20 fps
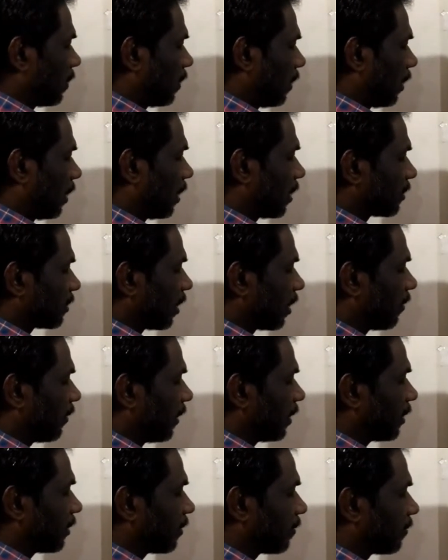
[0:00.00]
Let us solve
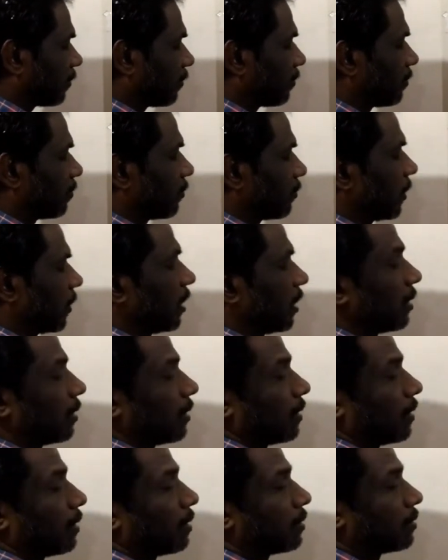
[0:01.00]
it.
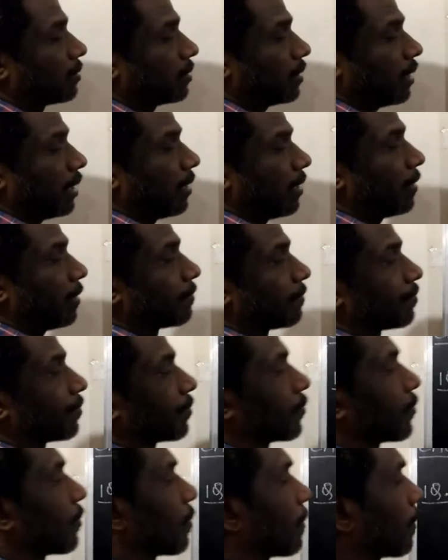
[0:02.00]
See,
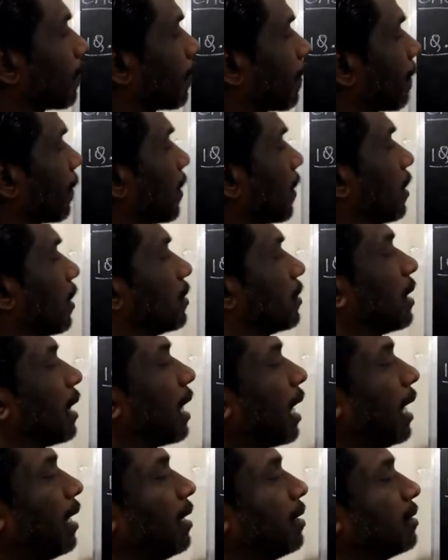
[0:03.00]
the
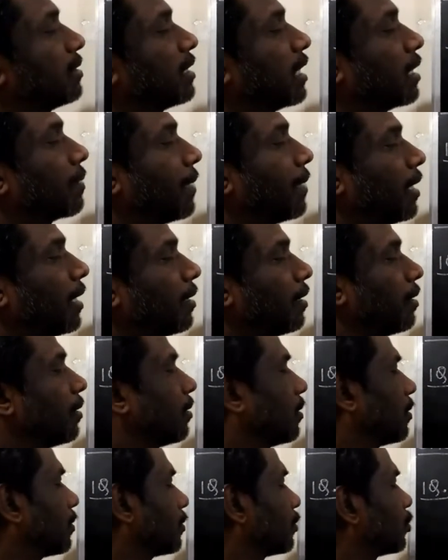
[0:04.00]
line segment
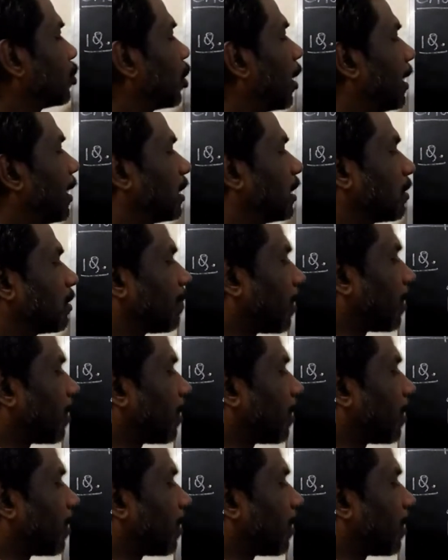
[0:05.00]
joining the